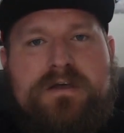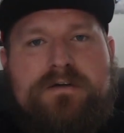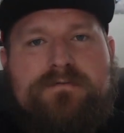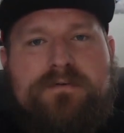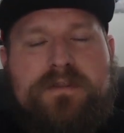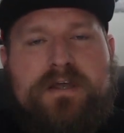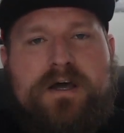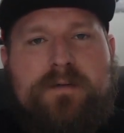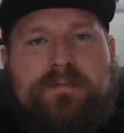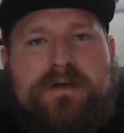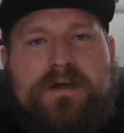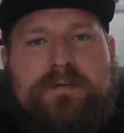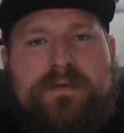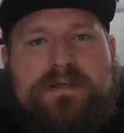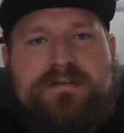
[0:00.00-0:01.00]
for the
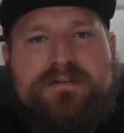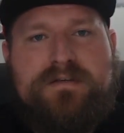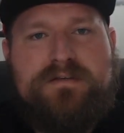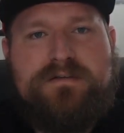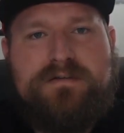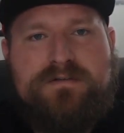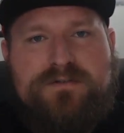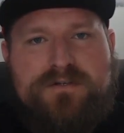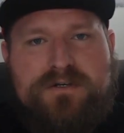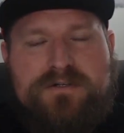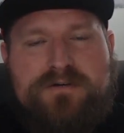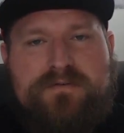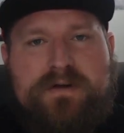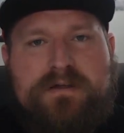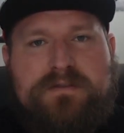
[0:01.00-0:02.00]
upcoming season just
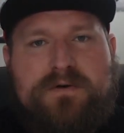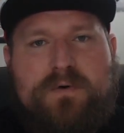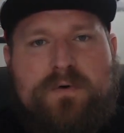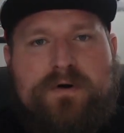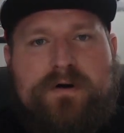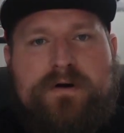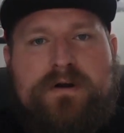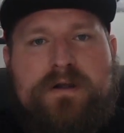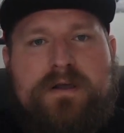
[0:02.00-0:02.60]
around the corner.